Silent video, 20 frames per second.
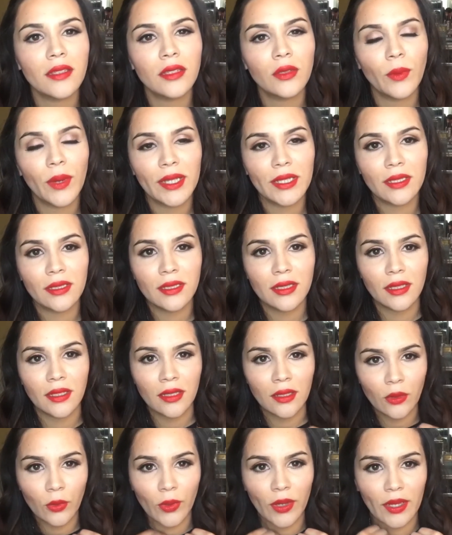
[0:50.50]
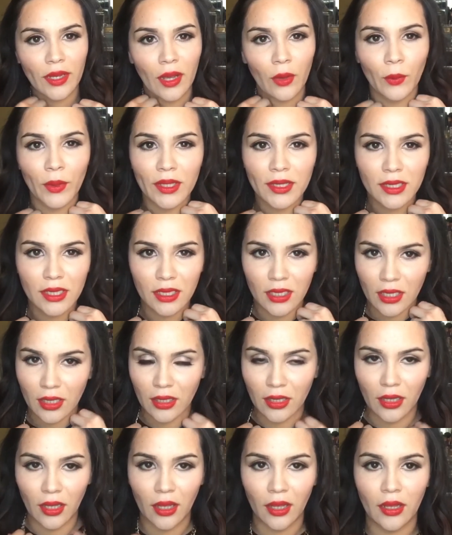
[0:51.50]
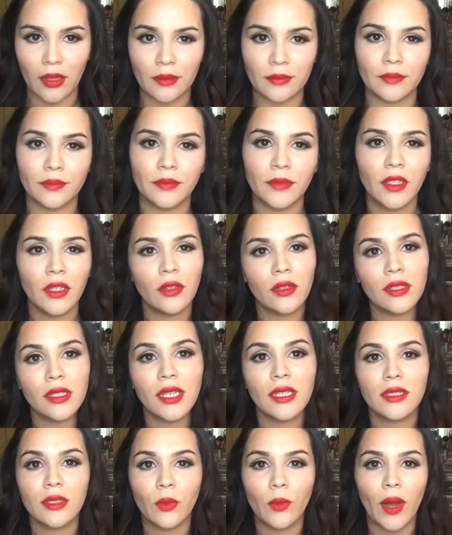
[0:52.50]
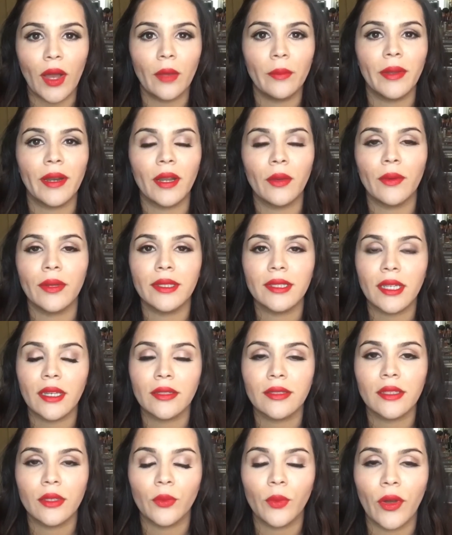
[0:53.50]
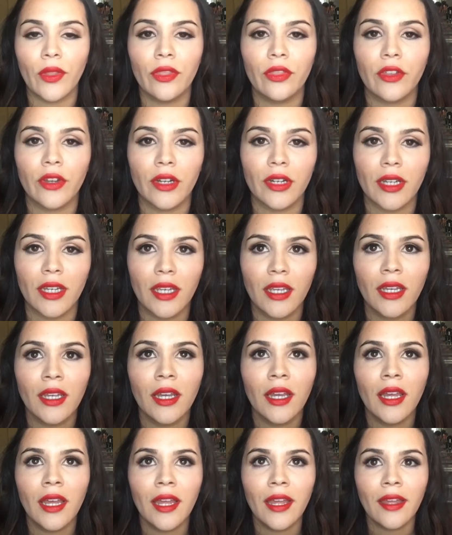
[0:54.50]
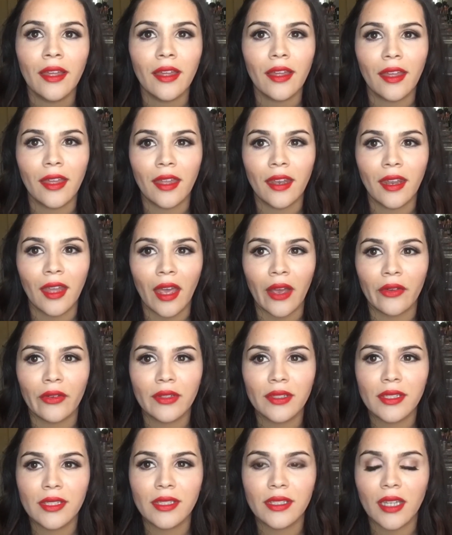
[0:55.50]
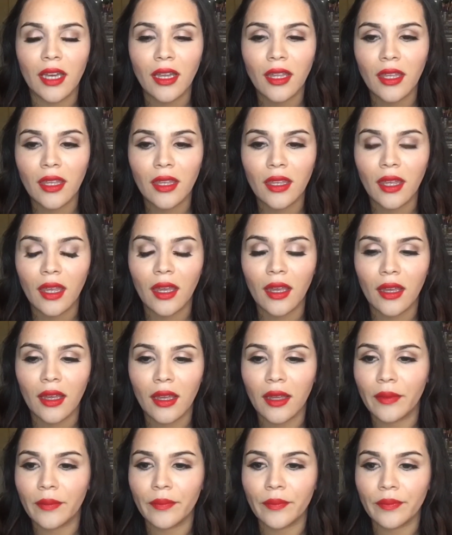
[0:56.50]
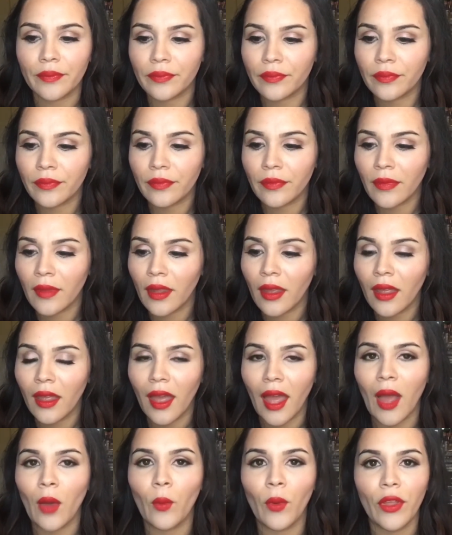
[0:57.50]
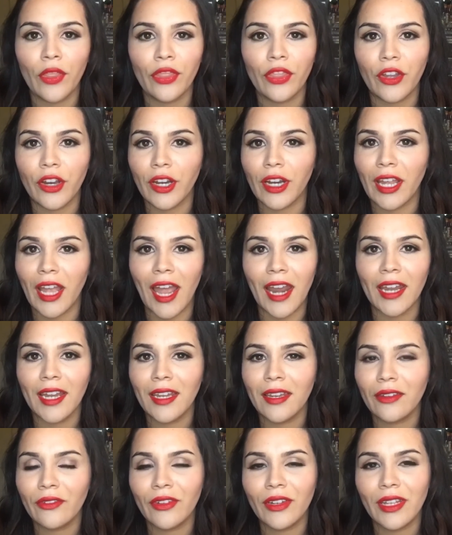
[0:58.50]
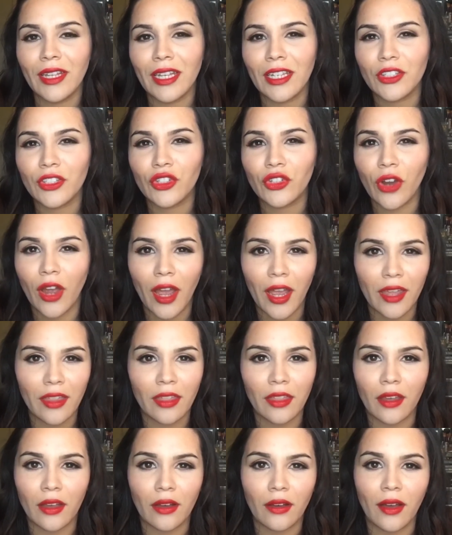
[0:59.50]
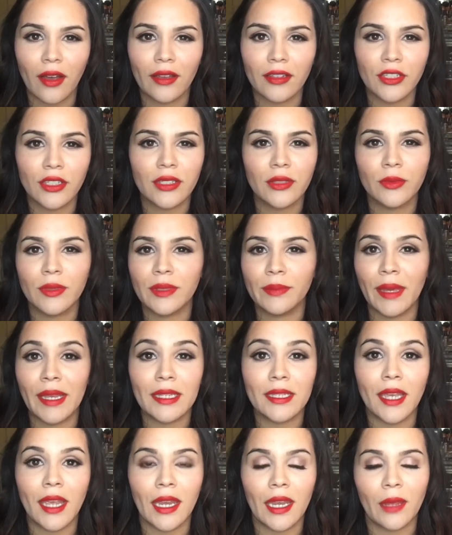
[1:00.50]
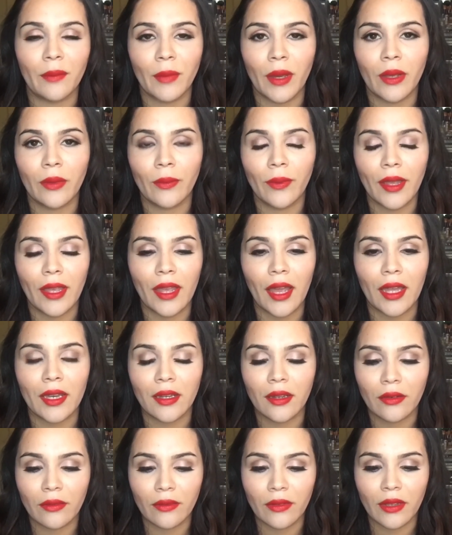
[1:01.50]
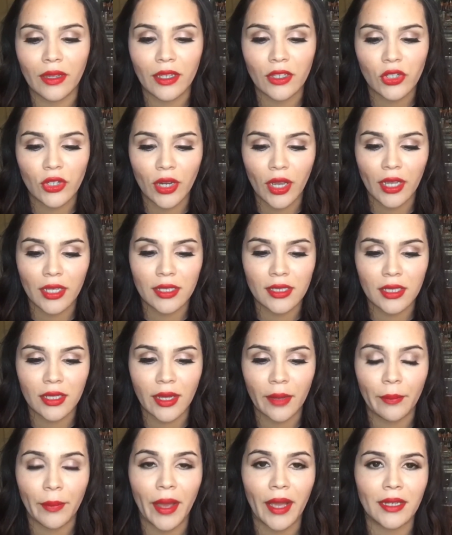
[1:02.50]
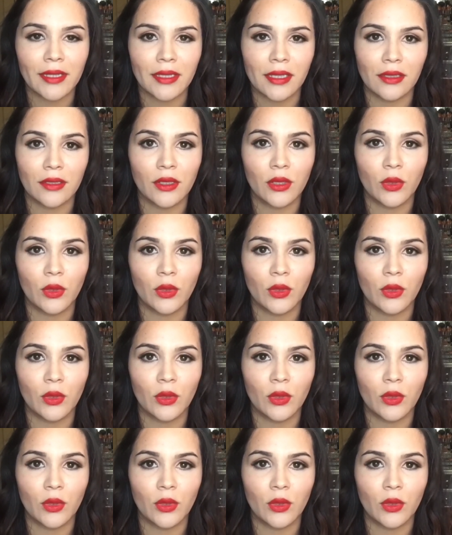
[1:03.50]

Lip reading: the weight decently quick. I went to, it takes a while, but I went down to 130, and I was stuck at 130. I didn't really try though. I just was maintaining my weight. I didn't really try to get back down